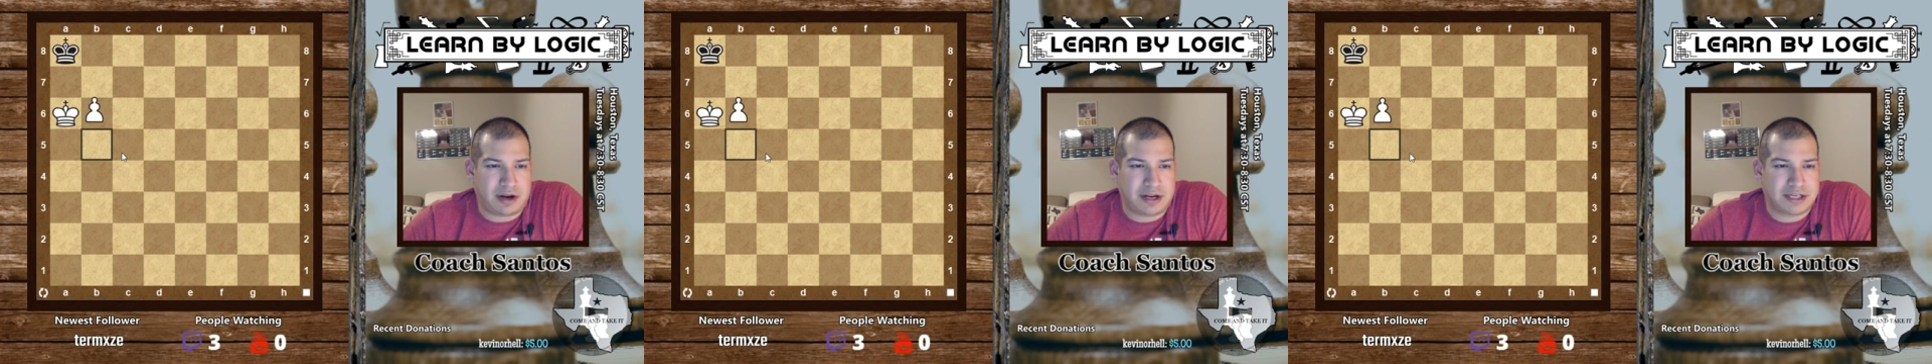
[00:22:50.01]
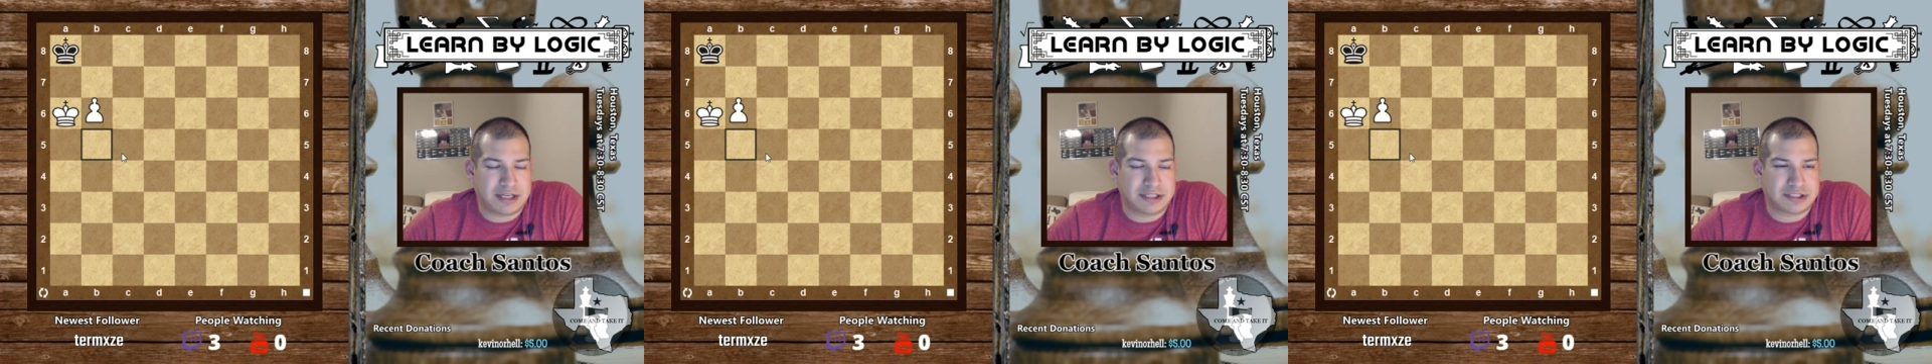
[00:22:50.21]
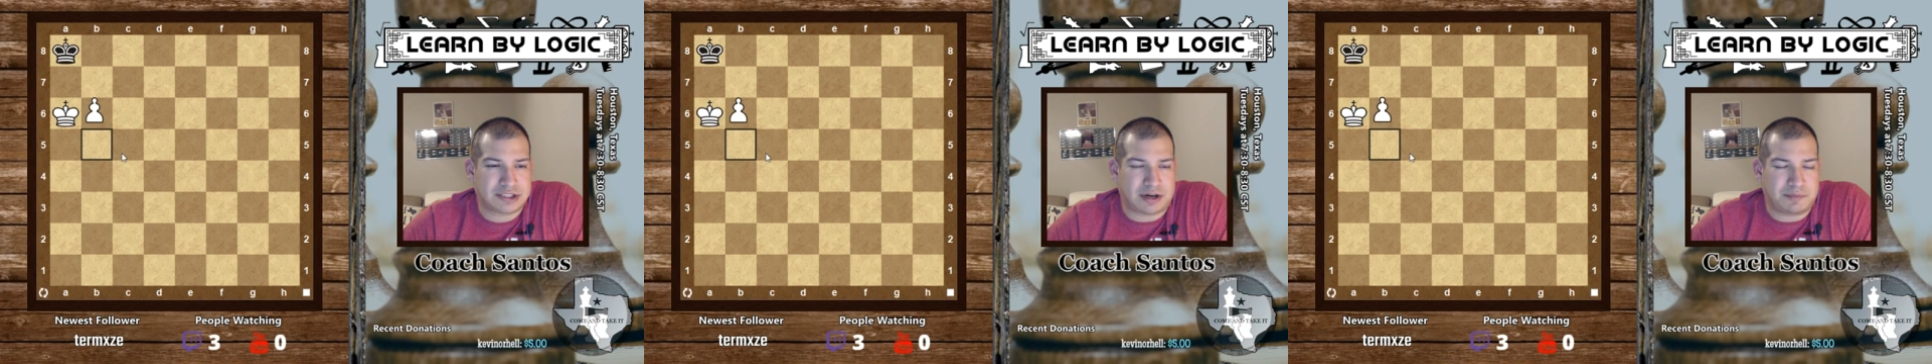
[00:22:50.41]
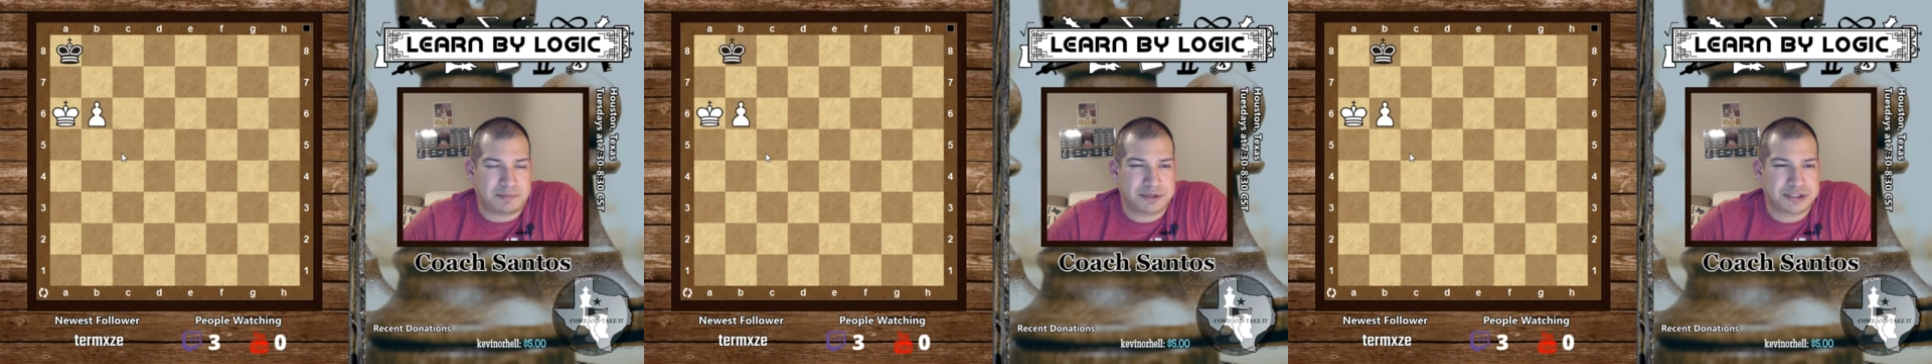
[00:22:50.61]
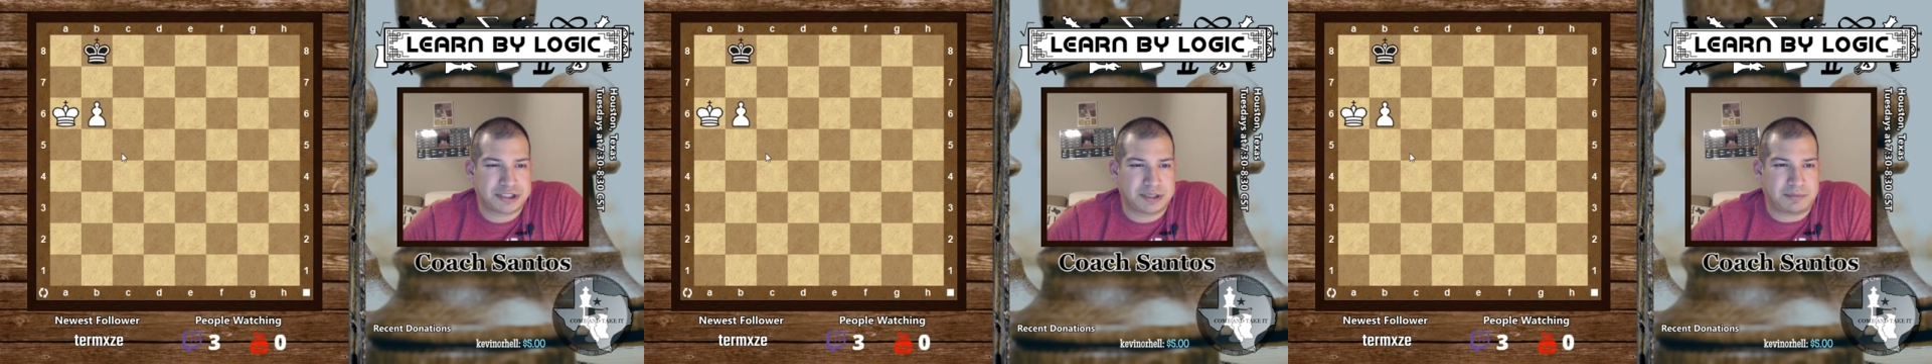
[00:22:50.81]
I can start
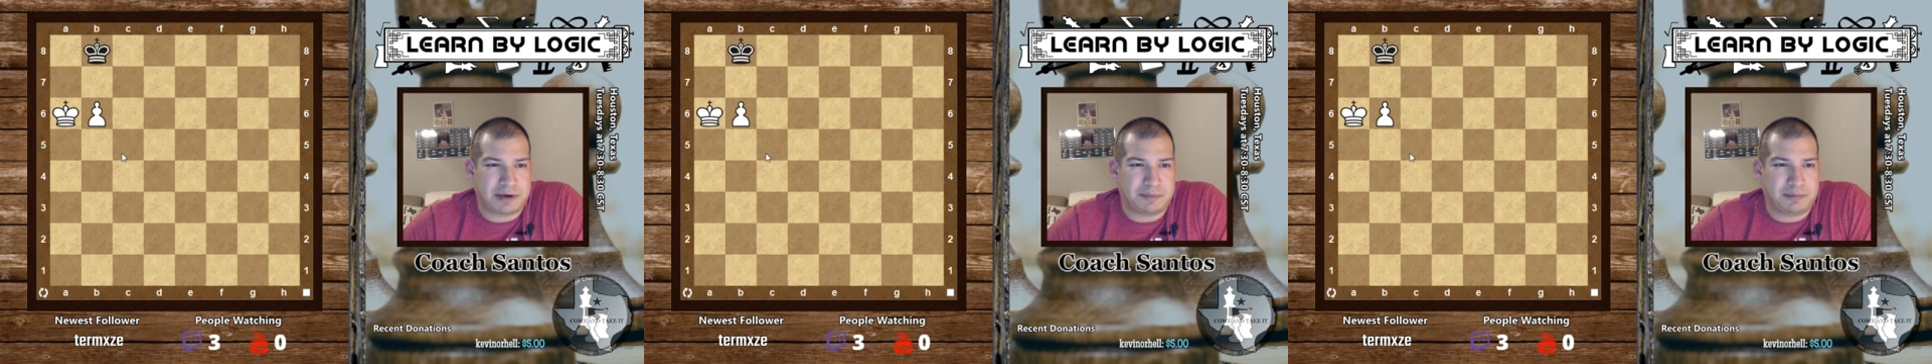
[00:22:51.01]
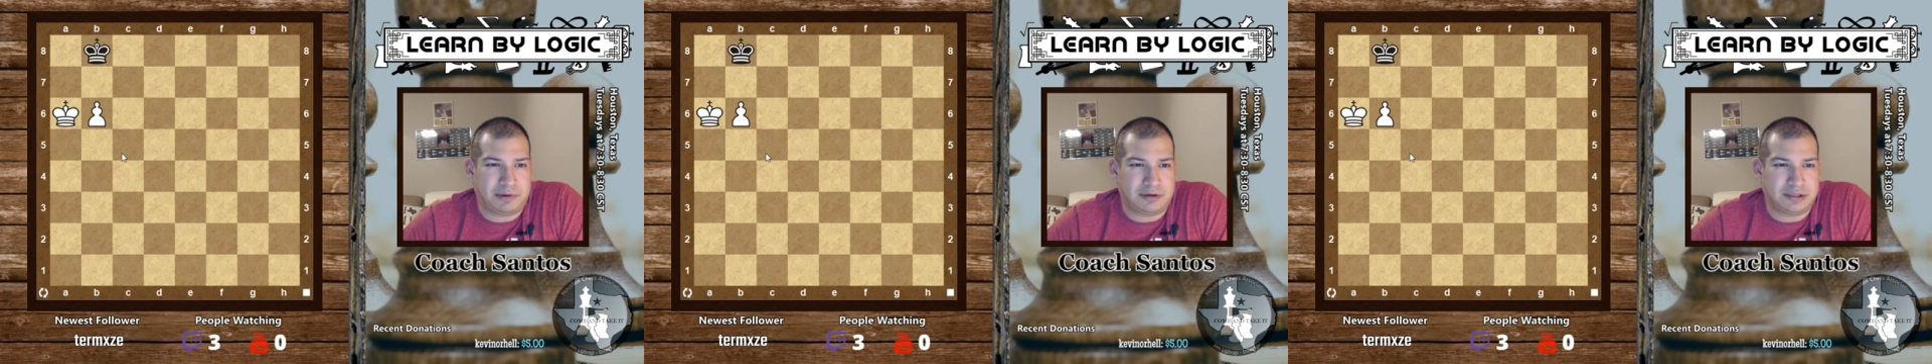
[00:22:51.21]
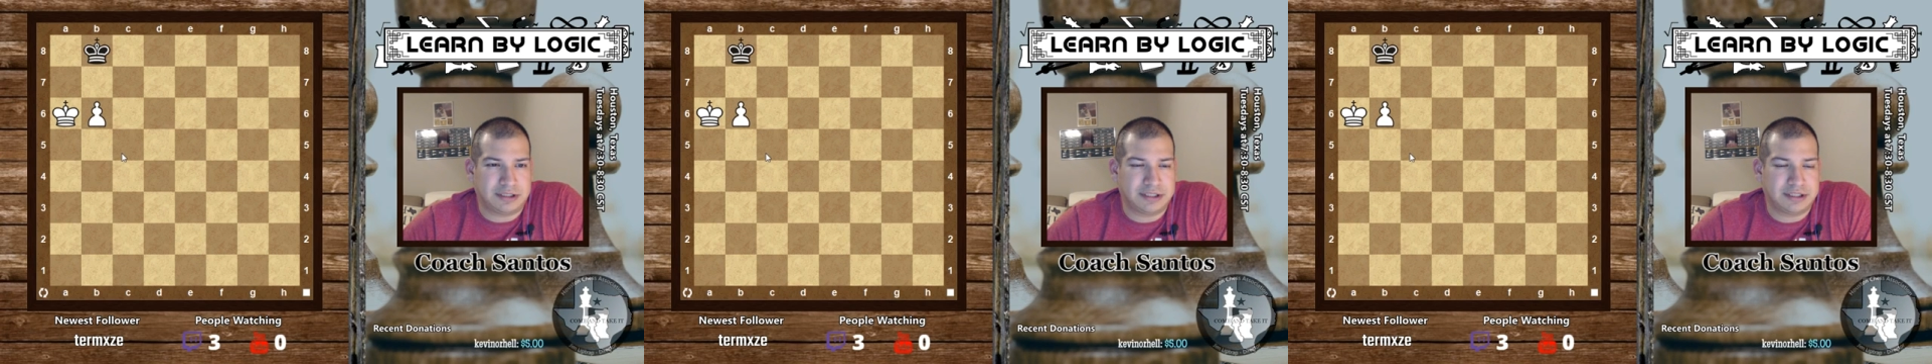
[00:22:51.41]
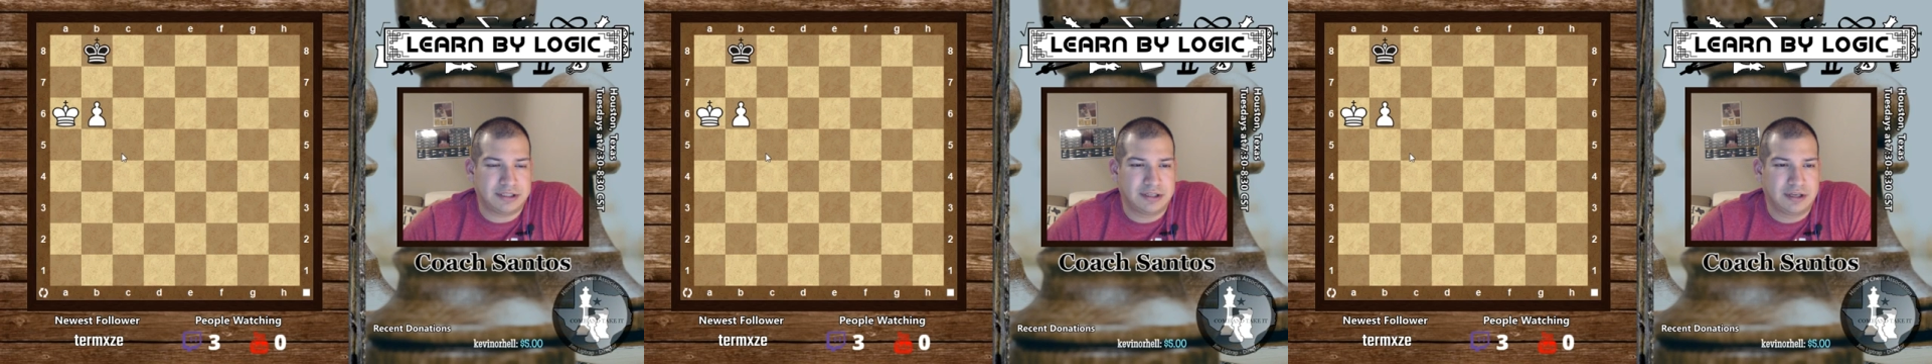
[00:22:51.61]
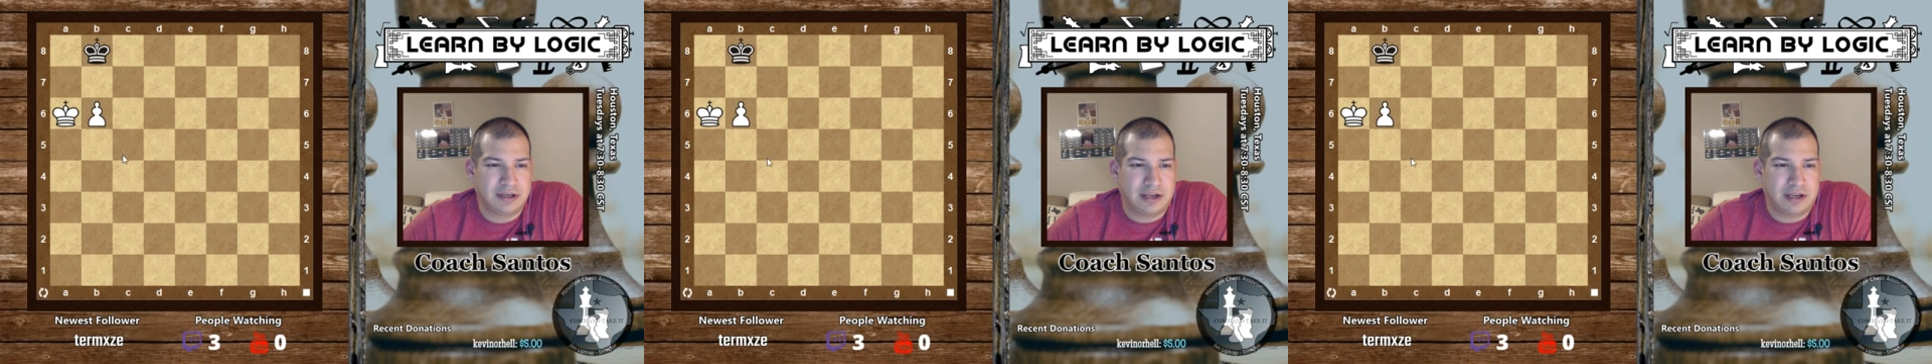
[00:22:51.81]
pushing my pawn